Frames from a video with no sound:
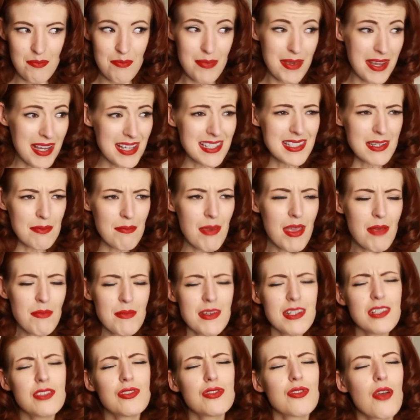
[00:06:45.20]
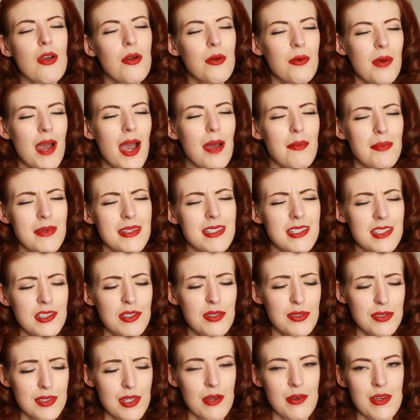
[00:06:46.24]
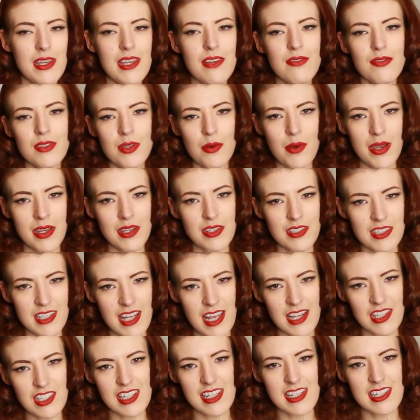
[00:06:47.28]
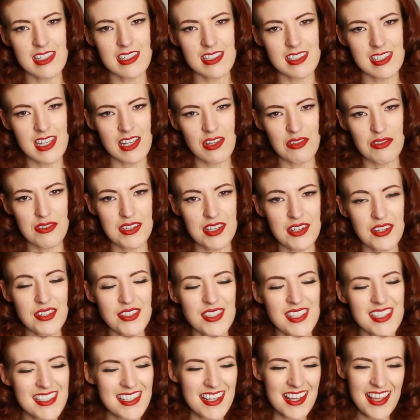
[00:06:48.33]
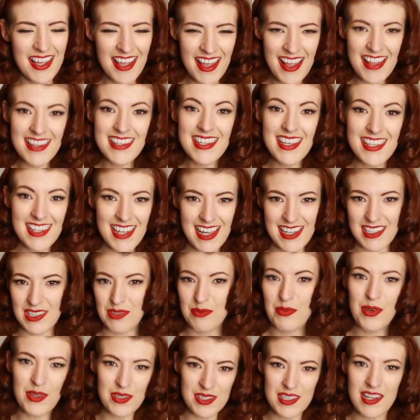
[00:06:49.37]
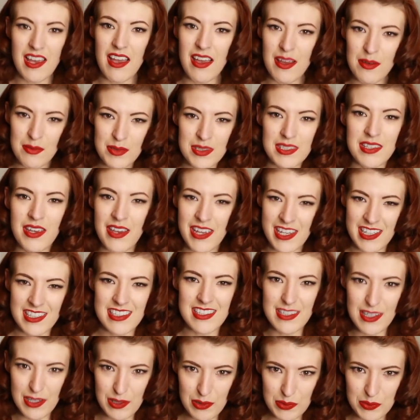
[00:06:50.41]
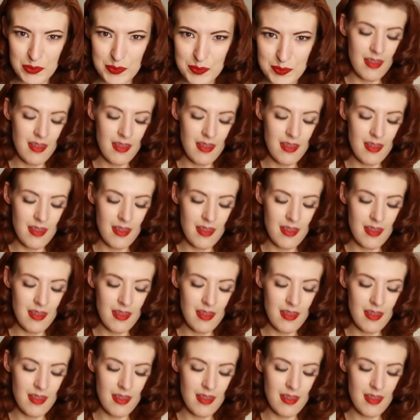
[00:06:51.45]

because it made me so happy to do so, even though I couldn't actually eat a single thing on it, then that's what I was going to do.